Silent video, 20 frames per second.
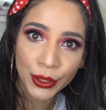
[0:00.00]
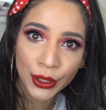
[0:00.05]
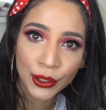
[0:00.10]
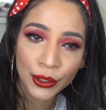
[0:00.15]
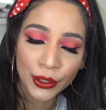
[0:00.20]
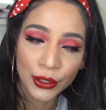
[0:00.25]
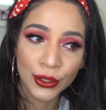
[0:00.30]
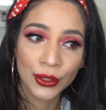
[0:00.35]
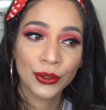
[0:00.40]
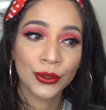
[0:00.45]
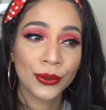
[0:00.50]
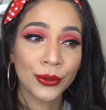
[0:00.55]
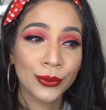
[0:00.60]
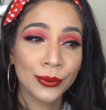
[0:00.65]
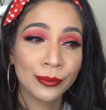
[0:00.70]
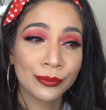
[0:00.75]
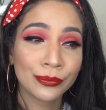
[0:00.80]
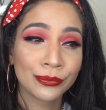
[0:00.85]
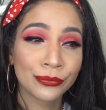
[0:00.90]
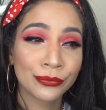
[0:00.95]
because you
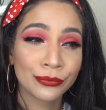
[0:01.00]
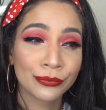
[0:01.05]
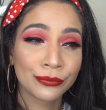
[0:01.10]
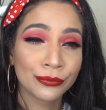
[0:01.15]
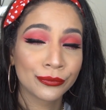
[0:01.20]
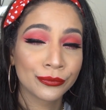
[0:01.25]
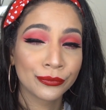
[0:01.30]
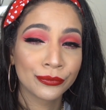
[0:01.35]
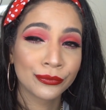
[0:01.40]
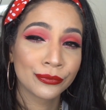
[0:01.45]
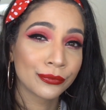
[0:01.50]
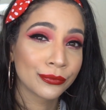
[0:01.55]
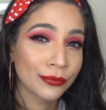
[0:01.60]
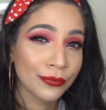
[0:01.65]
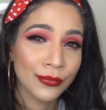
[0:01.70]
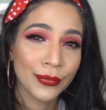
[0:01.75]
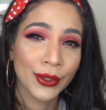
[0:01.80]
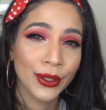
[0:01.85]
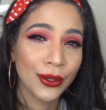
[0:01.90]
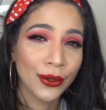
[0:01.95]
know,
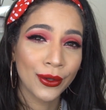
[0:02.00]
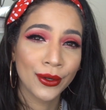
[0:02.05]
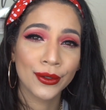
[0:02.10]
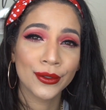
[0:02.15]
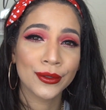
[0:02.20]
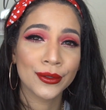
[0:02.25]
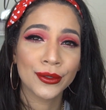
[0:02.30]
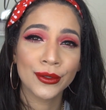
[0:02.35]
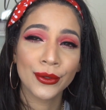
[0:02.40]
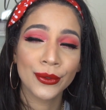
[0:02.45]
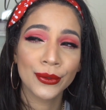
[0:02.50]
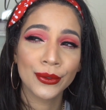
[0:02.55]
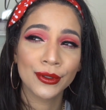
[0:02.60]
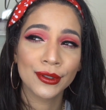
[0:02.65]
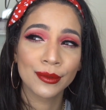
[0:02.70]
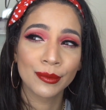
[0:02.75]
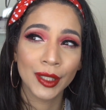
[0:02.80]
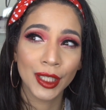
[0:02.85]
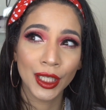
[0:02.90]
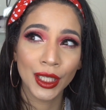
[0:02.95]
the girl's
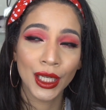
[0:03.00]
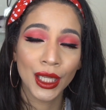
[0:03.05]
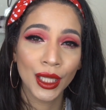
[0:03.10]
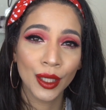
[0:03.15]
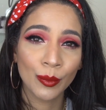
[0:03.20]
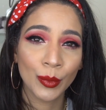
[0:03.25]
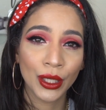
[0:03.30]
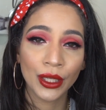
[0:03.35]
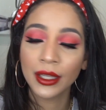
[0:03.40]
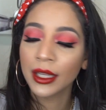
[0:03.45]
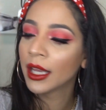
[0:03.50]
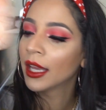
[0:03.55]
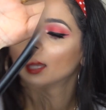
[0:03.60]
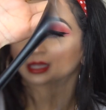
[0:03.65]
toes be killing me.